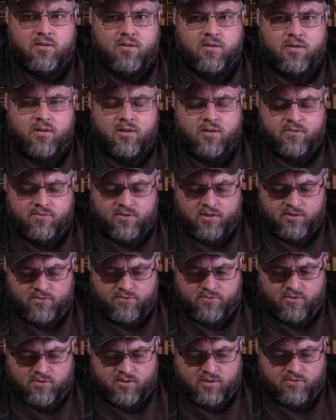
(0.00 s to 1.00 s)

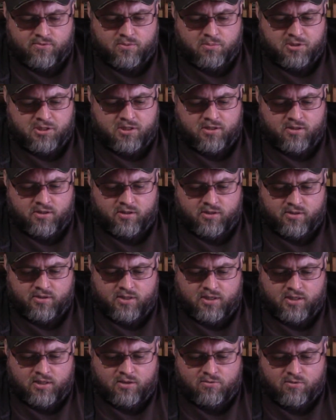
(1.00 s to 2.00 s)
the material
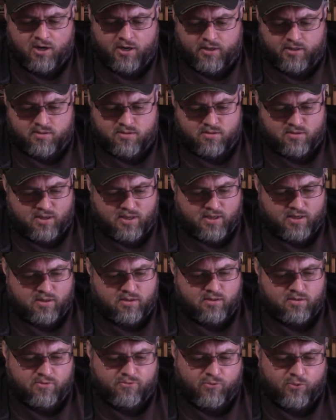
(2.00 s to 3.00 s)
that he writes
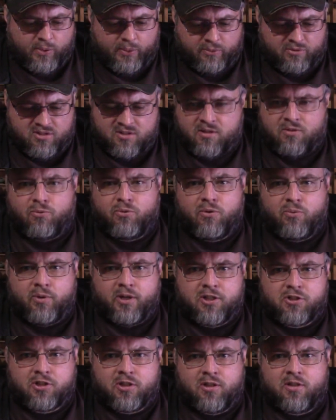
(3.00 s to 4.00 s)
and the frequency with
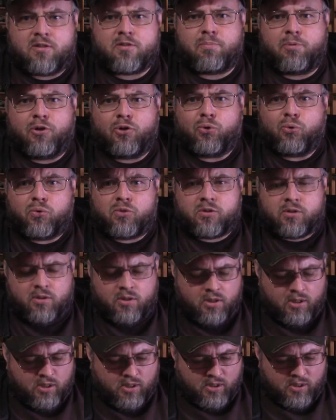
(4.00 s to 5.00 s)
which it is produced.
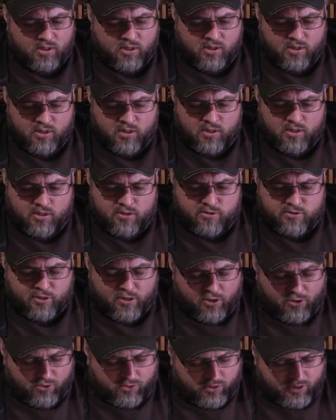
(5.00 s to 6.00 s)

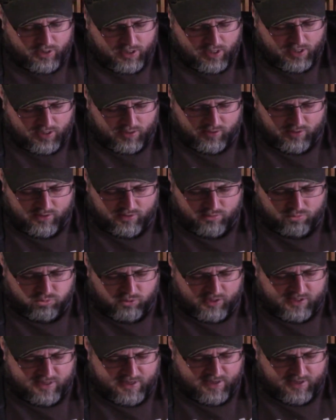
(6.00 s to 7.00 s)
So these
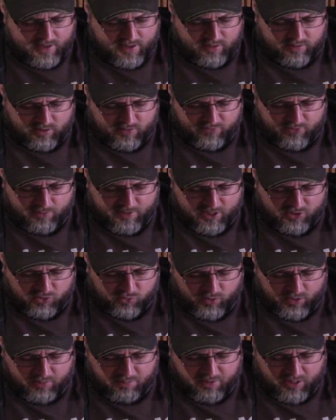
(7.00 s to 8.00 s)
retail, I think, for about
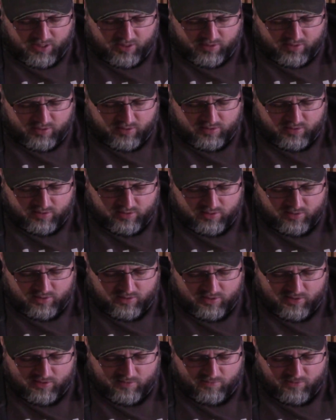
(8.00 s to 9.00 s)
$20. You
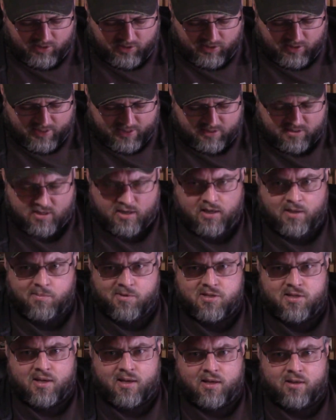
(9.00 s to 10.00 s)
can get them a little less on
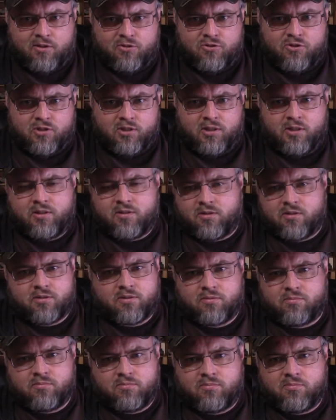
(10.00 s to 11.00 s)
Amazon usually. Just,
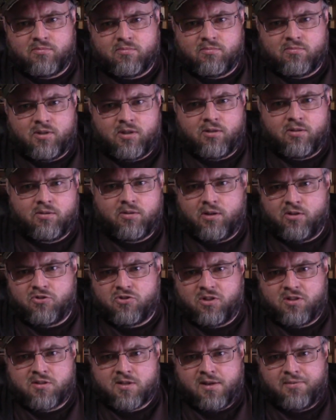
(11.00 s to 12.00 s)
you know, they
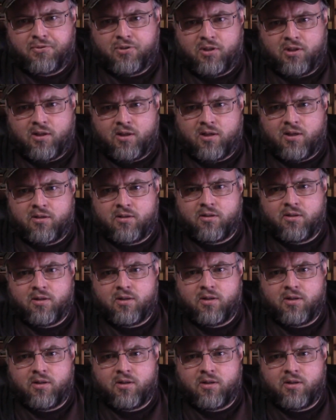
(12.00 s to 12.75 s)
usually sell for a little under